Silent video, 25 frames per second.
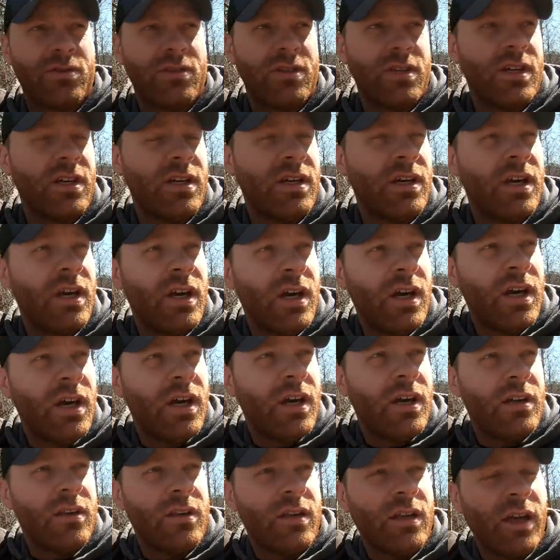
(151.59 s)
the
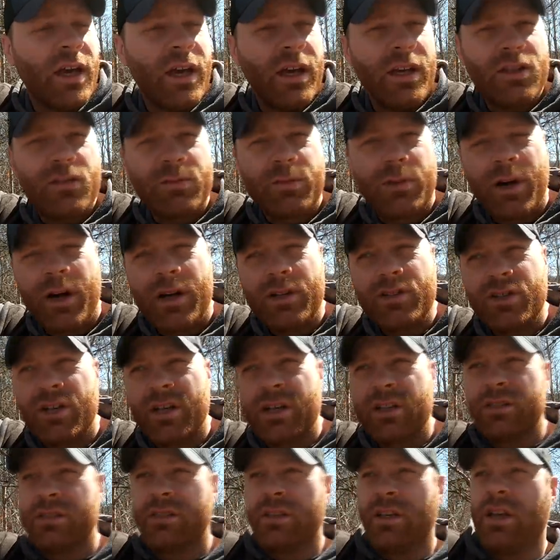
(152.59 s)
the H project.